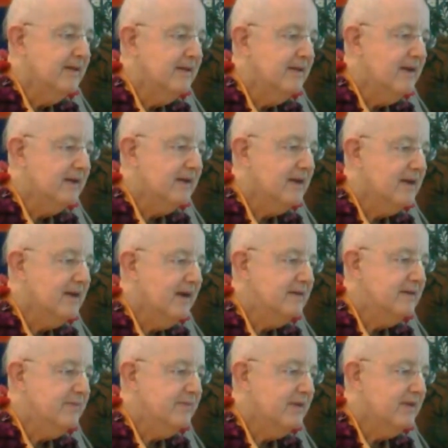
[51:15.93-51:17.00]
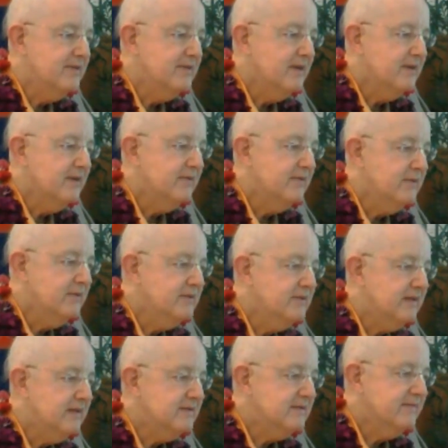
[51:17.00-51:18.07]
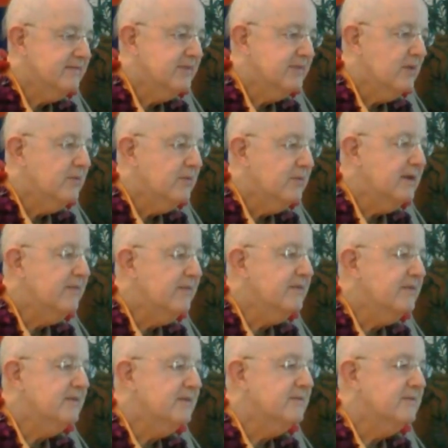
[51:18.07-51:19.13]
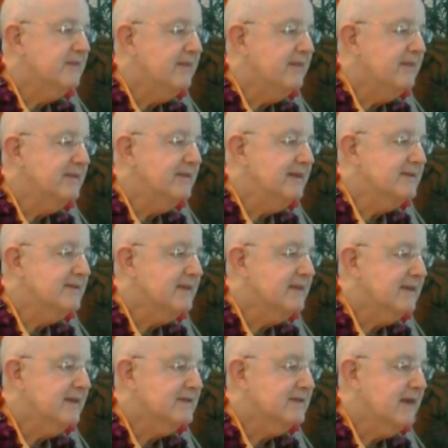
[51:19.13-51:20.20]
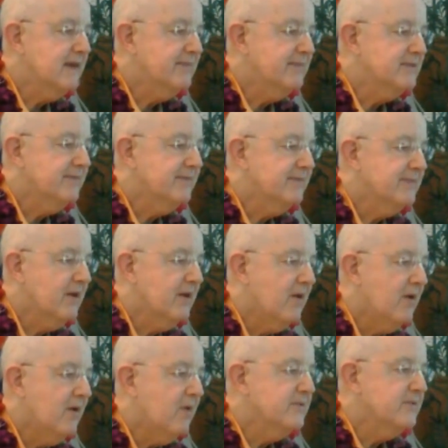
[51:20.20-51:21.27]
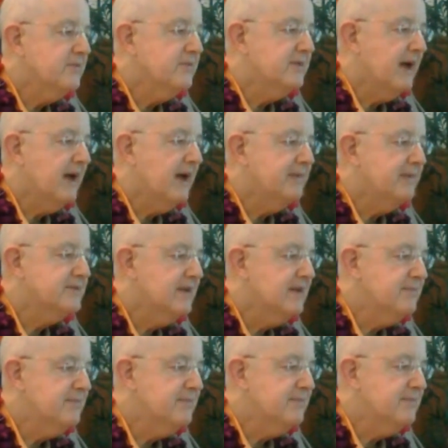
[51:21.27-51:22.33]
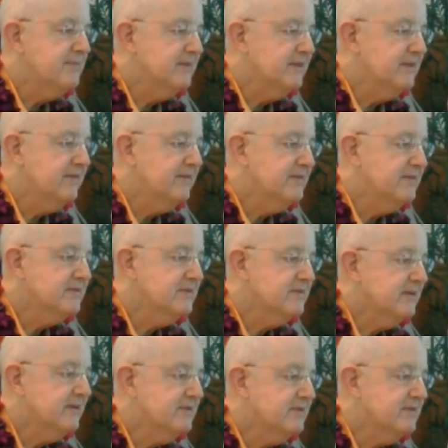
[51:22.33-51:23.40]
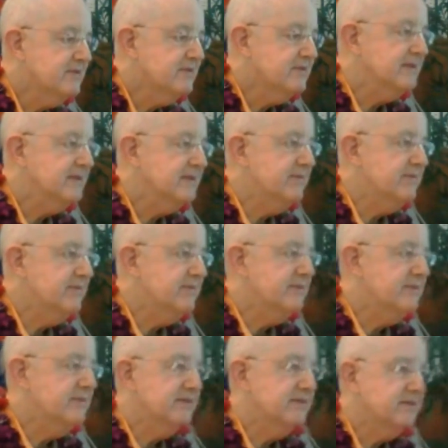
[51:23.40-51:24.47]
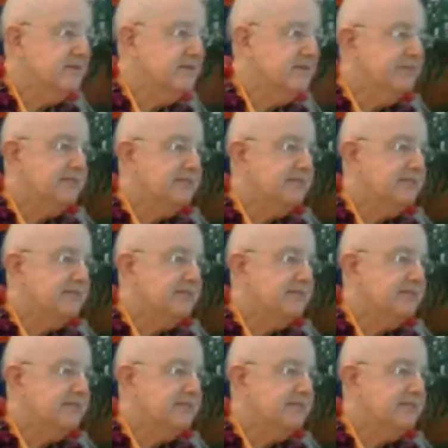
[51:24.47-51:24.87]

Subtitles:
not kind upon the non-devotees. Whatever remedies they accept, although perhaps temporarily beneficial, are certainly impermanent. So